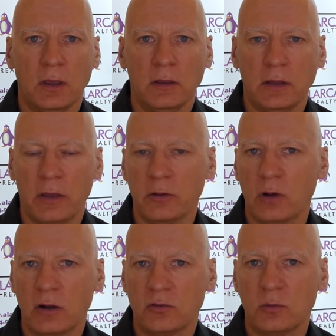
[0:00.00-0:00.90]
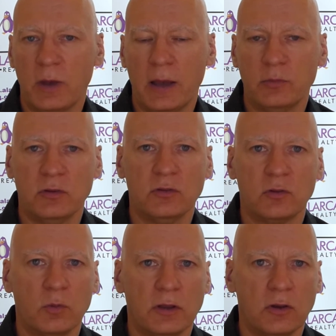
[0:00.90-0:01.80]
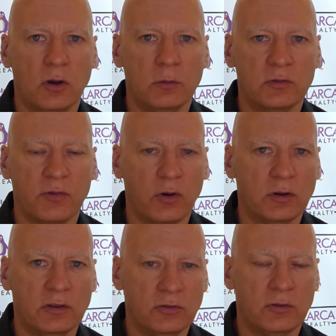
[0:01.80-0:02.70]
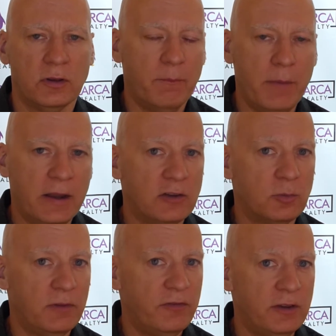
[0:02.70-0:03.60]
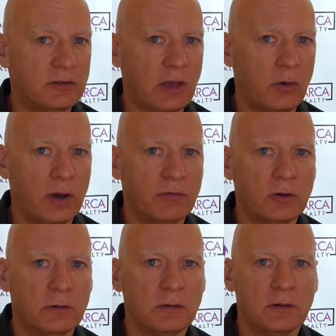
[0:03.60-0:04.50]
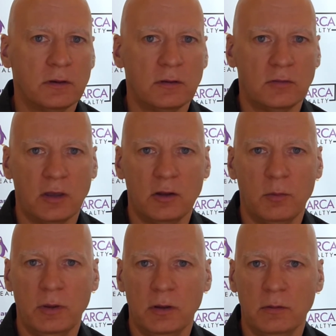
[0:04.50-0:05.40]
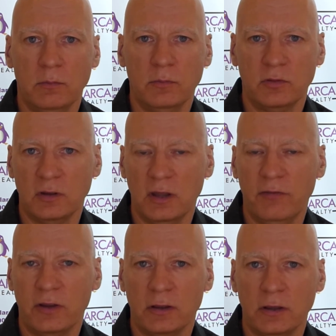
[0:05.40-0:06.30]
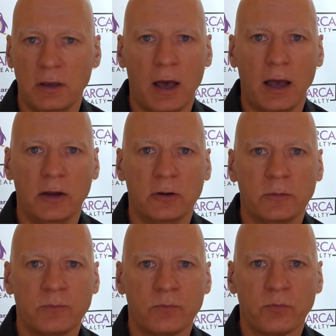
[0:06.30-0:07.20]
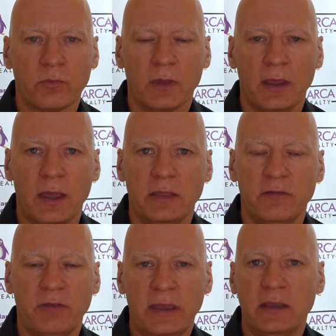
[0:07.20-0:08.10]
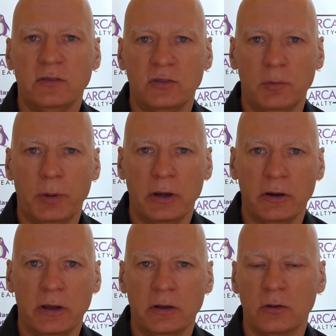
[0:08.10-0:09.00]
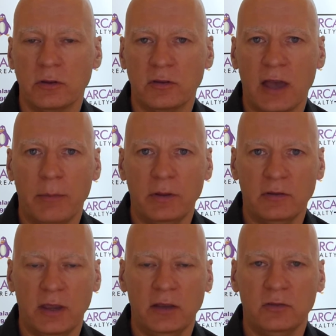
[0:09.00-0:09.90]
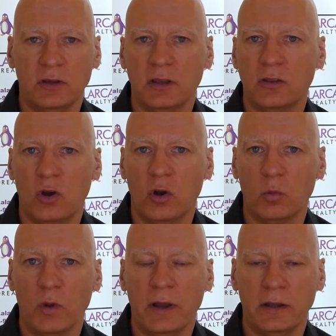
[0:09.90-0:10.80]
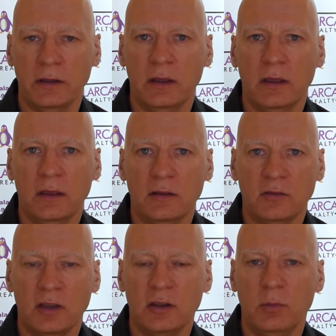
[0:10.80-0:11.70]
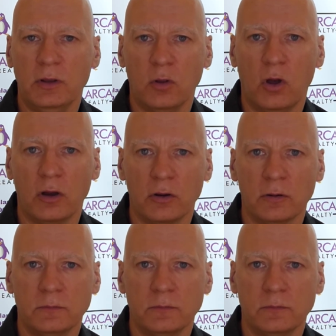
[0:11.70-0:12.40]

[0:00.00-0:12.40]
Now, there are some options to rent the homes furnished. Management fees, however, tend to be significantly higher, and the vacancy period, or the time it takes to get the home rented, tend to be longer.